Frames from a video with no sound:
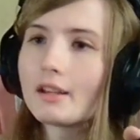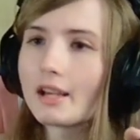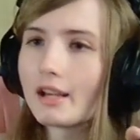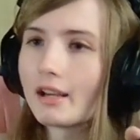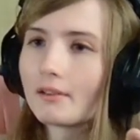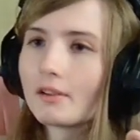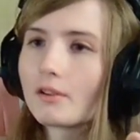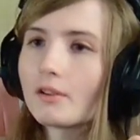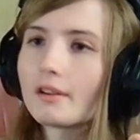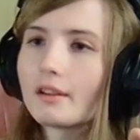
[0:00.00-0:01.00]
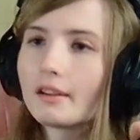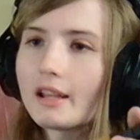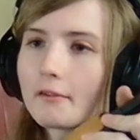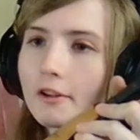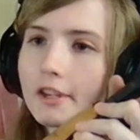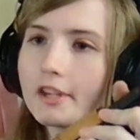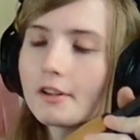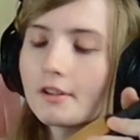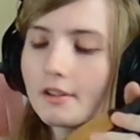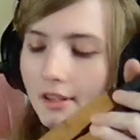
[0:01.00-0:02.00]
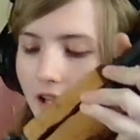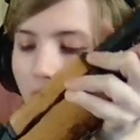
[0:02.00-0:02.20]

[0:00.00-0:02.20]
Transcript: a little lever here that